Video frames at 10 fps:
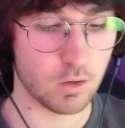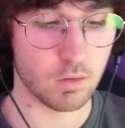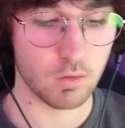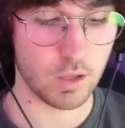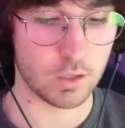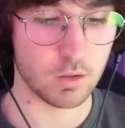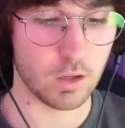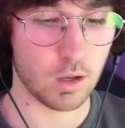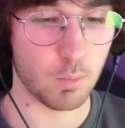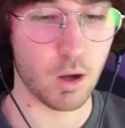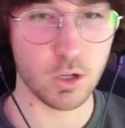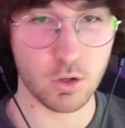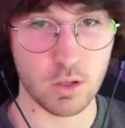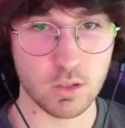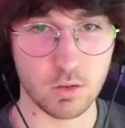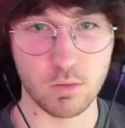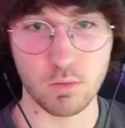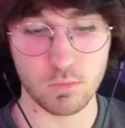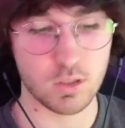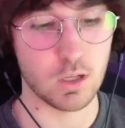like monitor this and
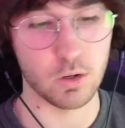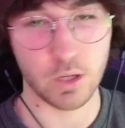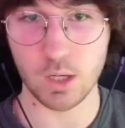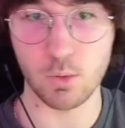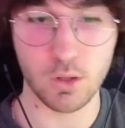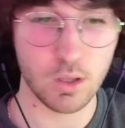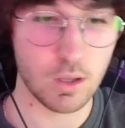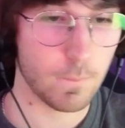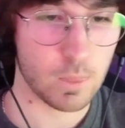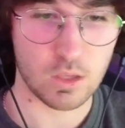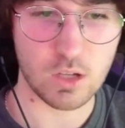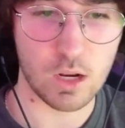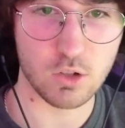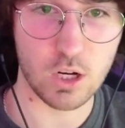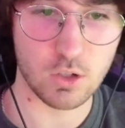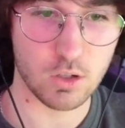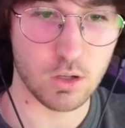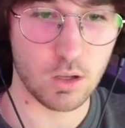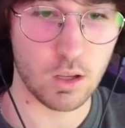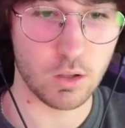see, okay, well, the state has changed
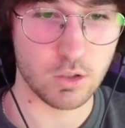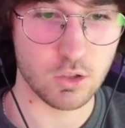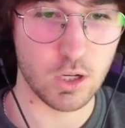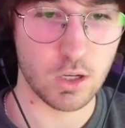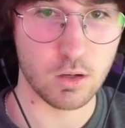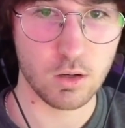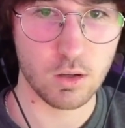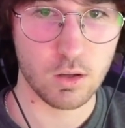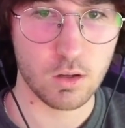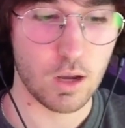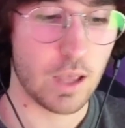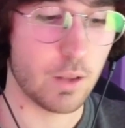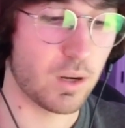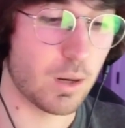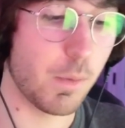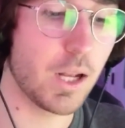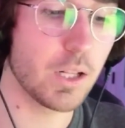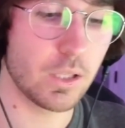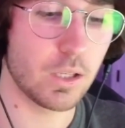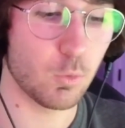on this chain. And then we can
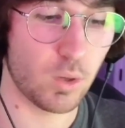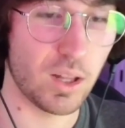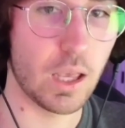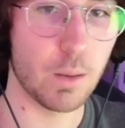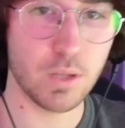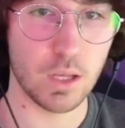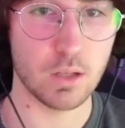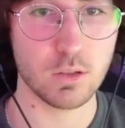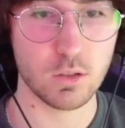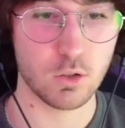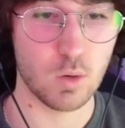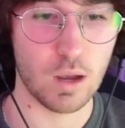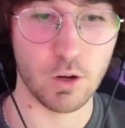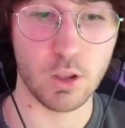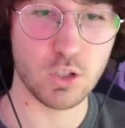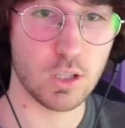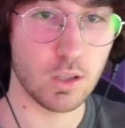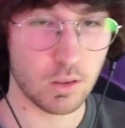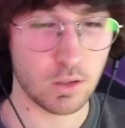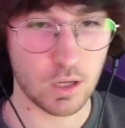immediately relay updates to every other chain
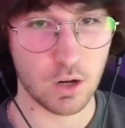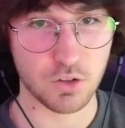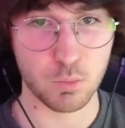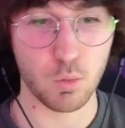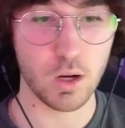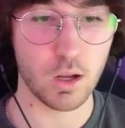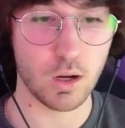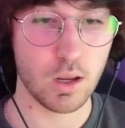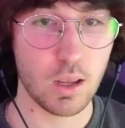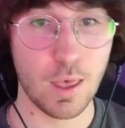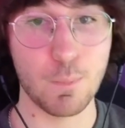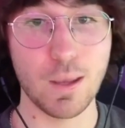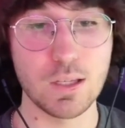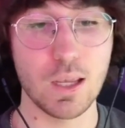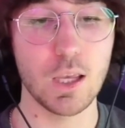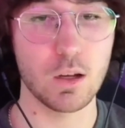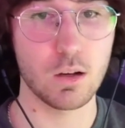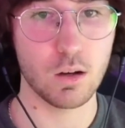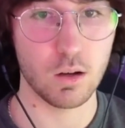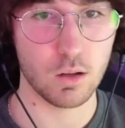that the account is deployed on and maintain
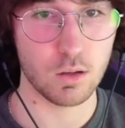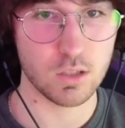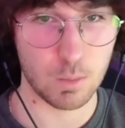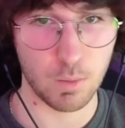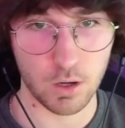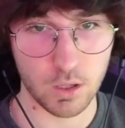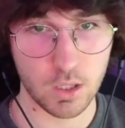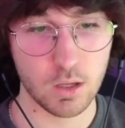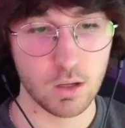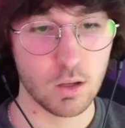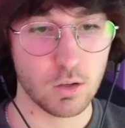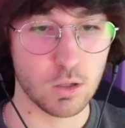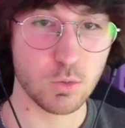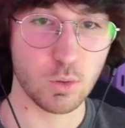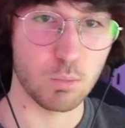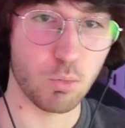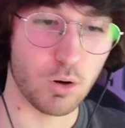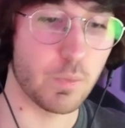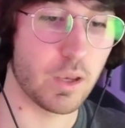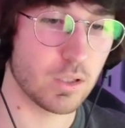state parity. This is really
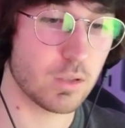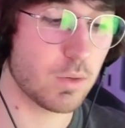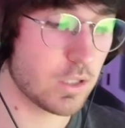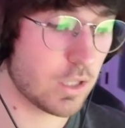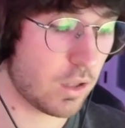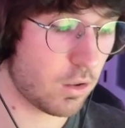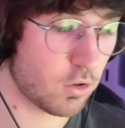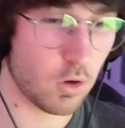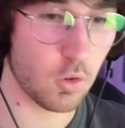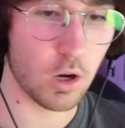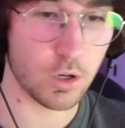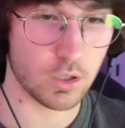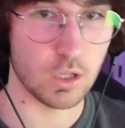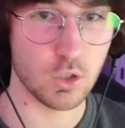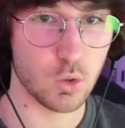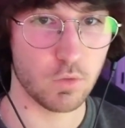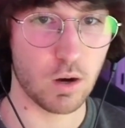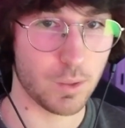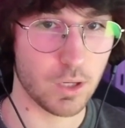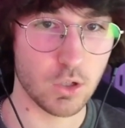important because this means that there's no longer the issue of
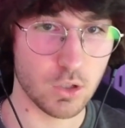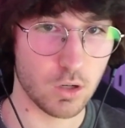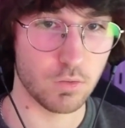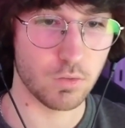fragmentation of